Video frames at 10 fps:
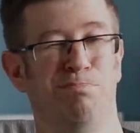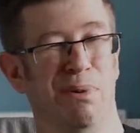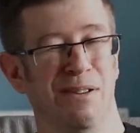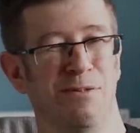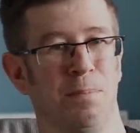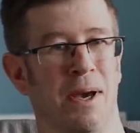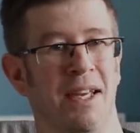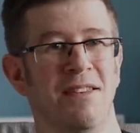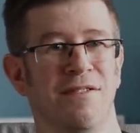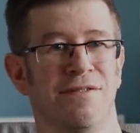Bit of a
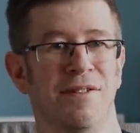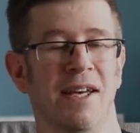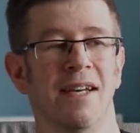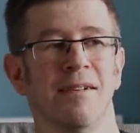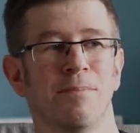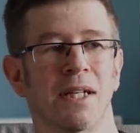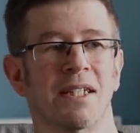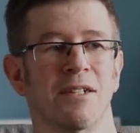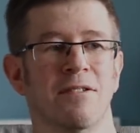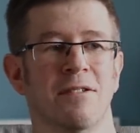pain to fit
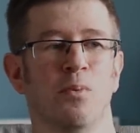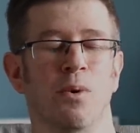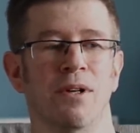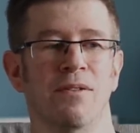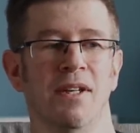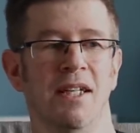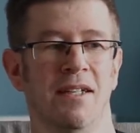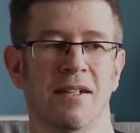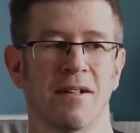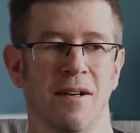because one of
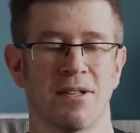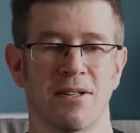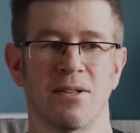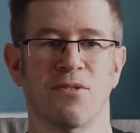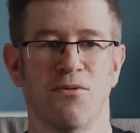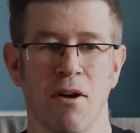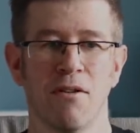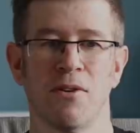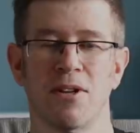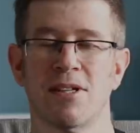the clusters
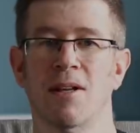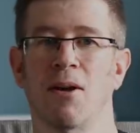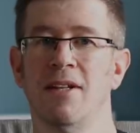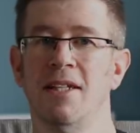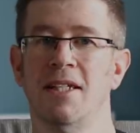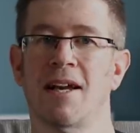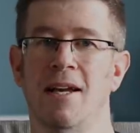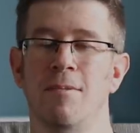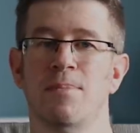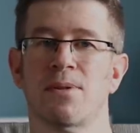very, very slightly
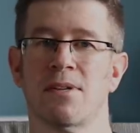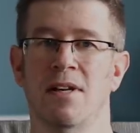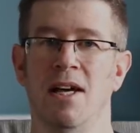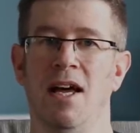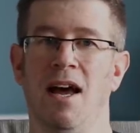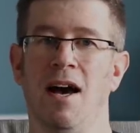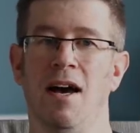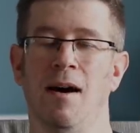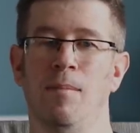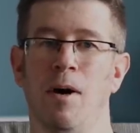clips
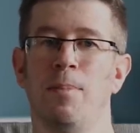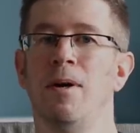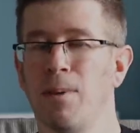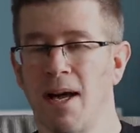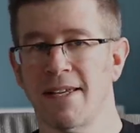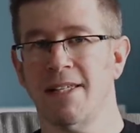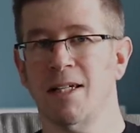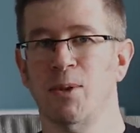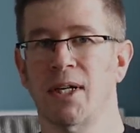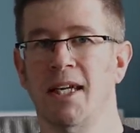um, a bit of
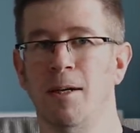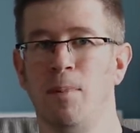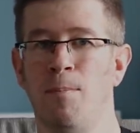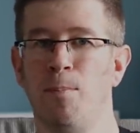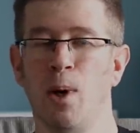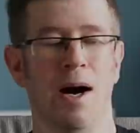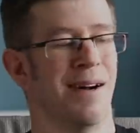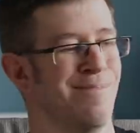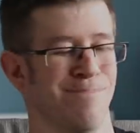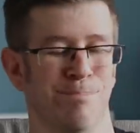plastic work in the
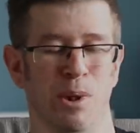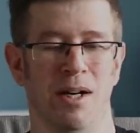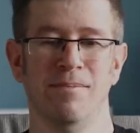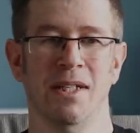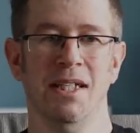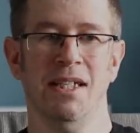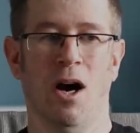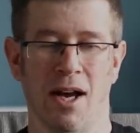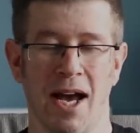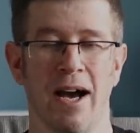bumper, but
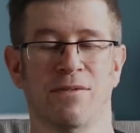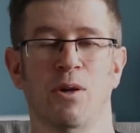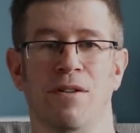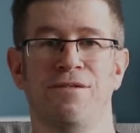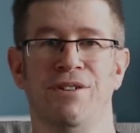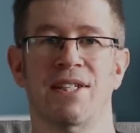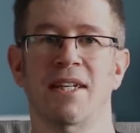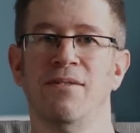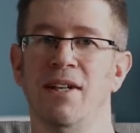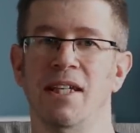I have got a
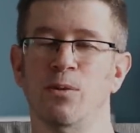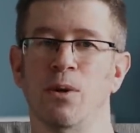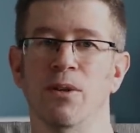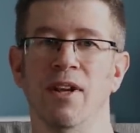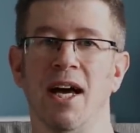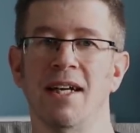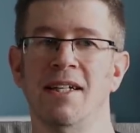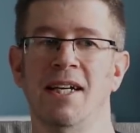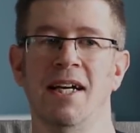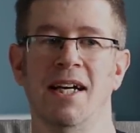fitting video on that
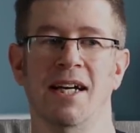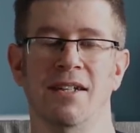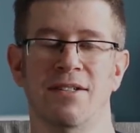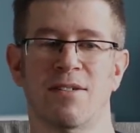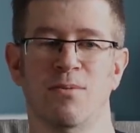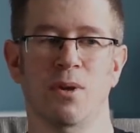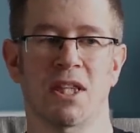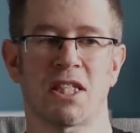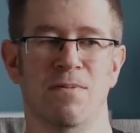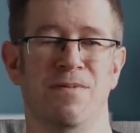and
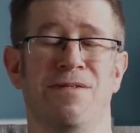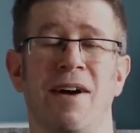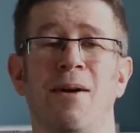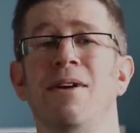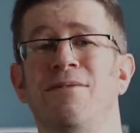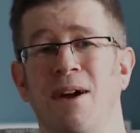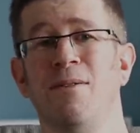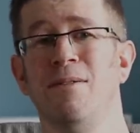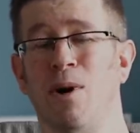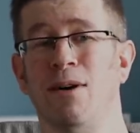with some very,
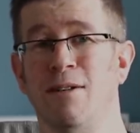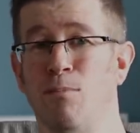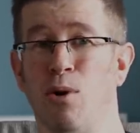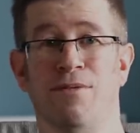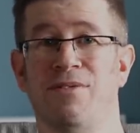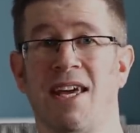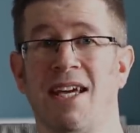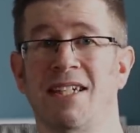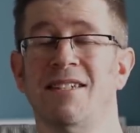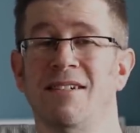very minor
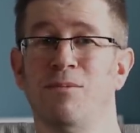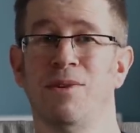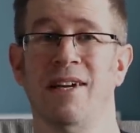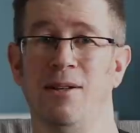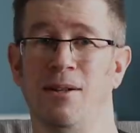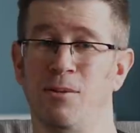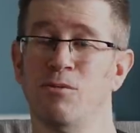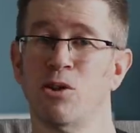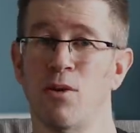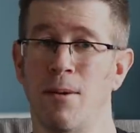modification with a little
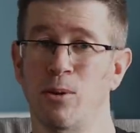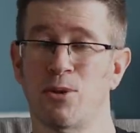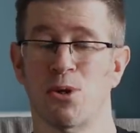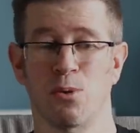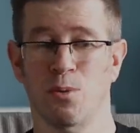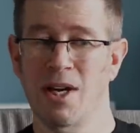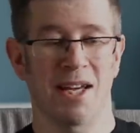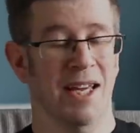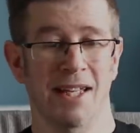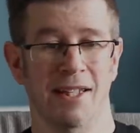Dremel tool,
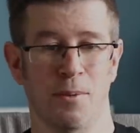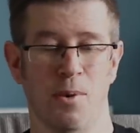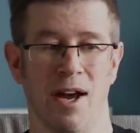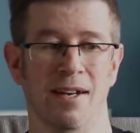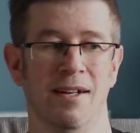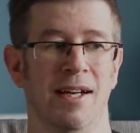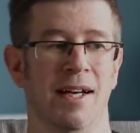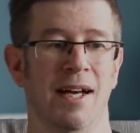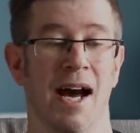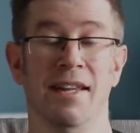in they went
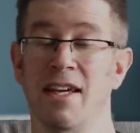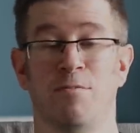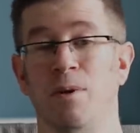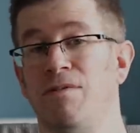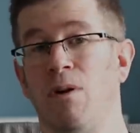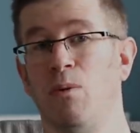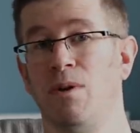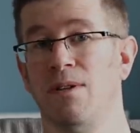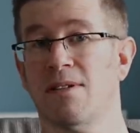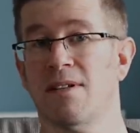and they've been
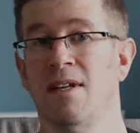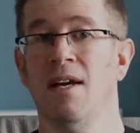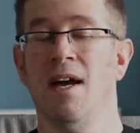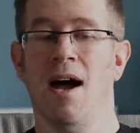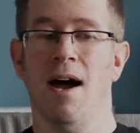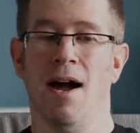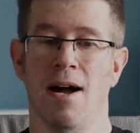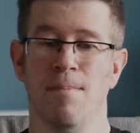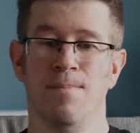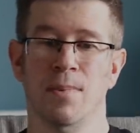faultless.
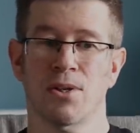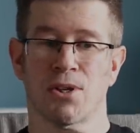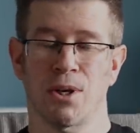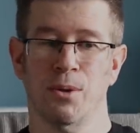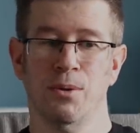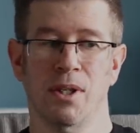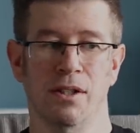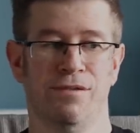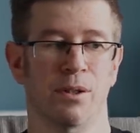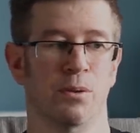Um, so
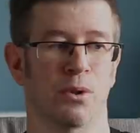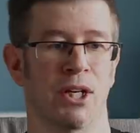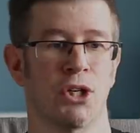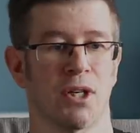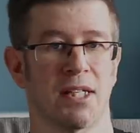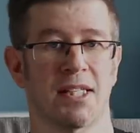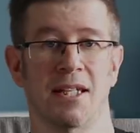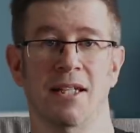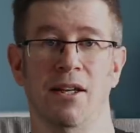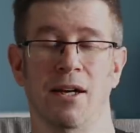if you were
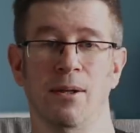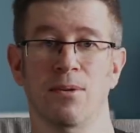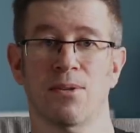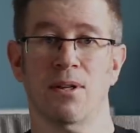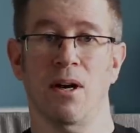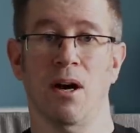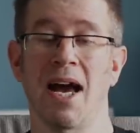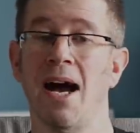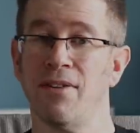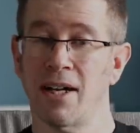interested in those, I
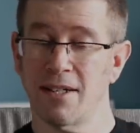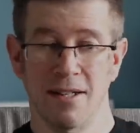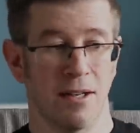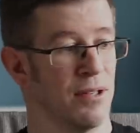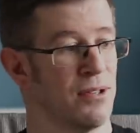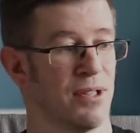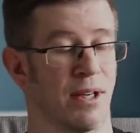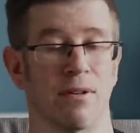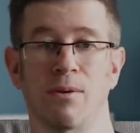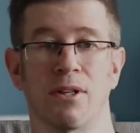have had no,
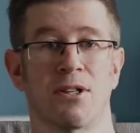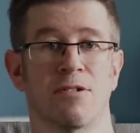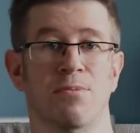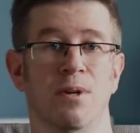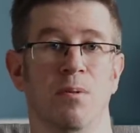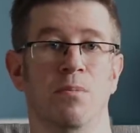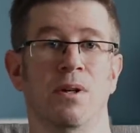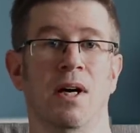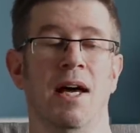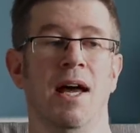zero issues with them
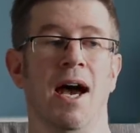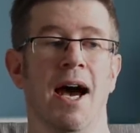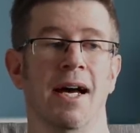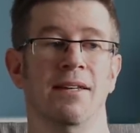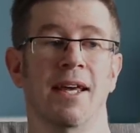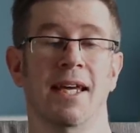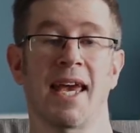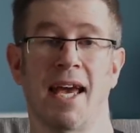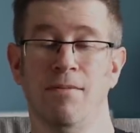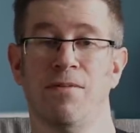and they
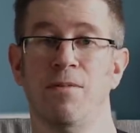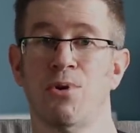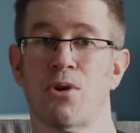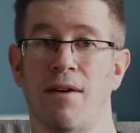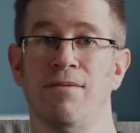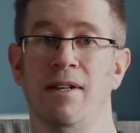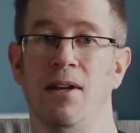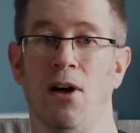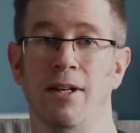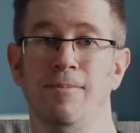came from
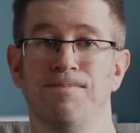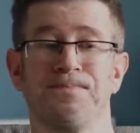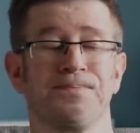Travelinlite.